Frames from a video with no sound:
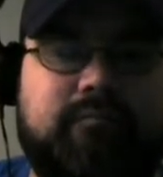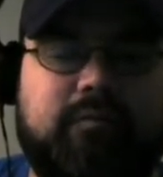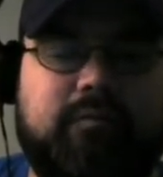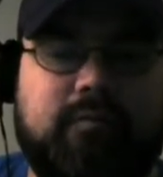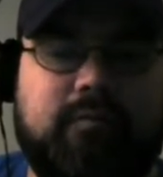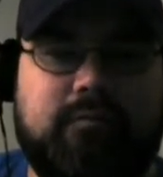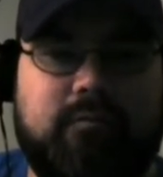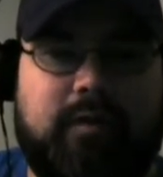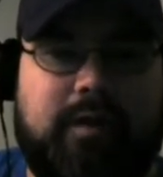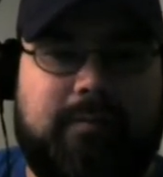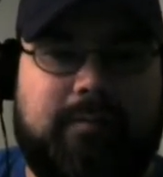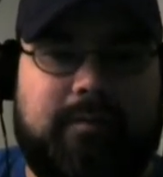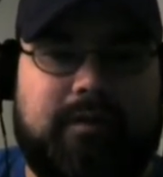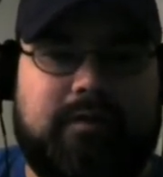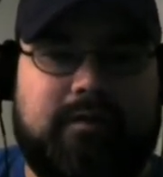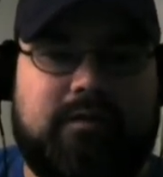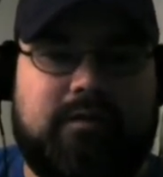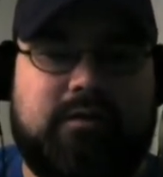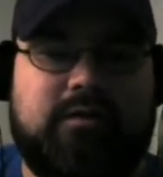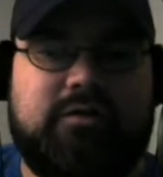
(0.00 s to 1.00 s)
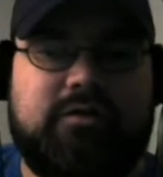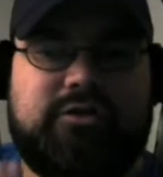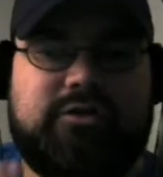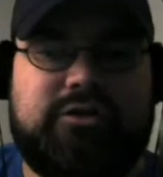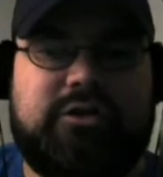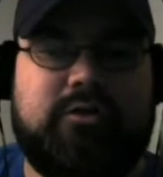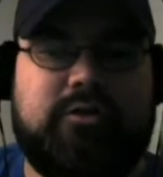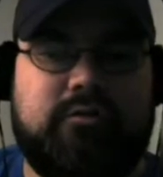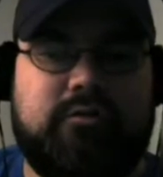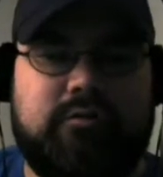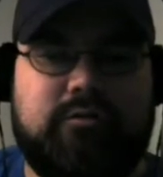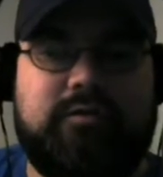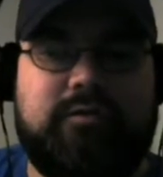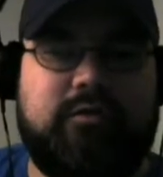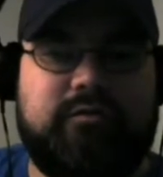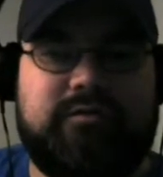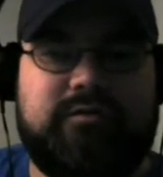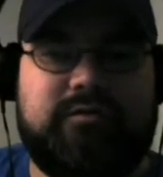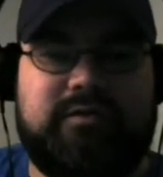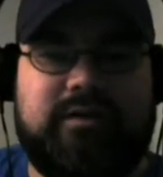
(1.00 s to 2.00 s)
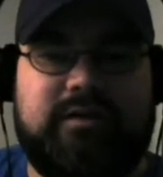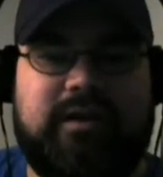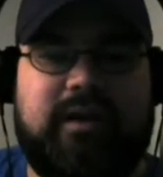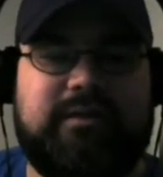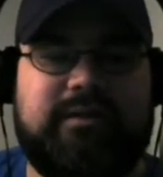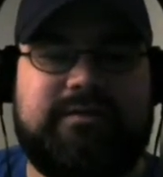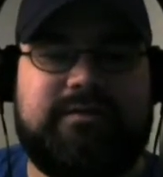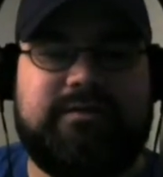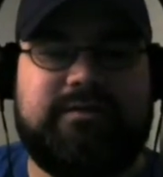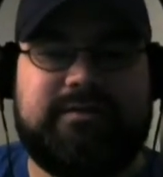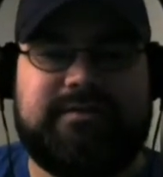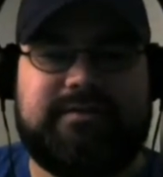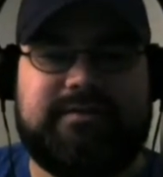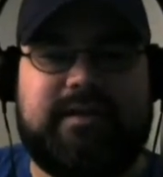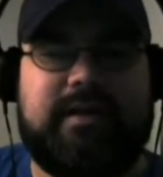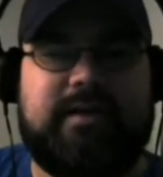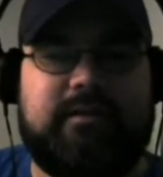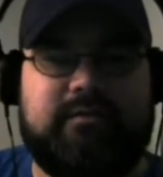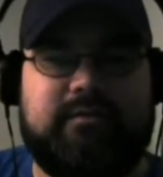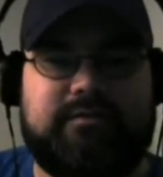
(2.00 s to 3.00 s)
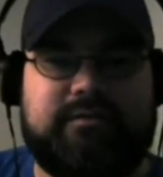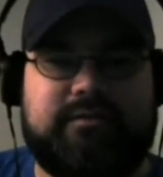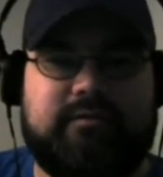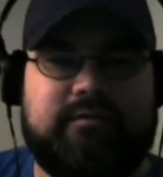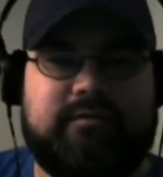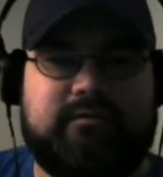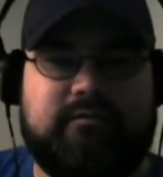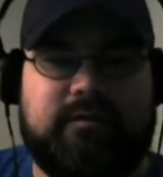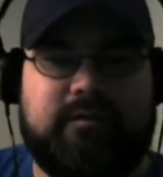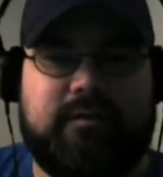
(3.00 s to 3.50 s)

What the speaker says: programming to those needs and desires.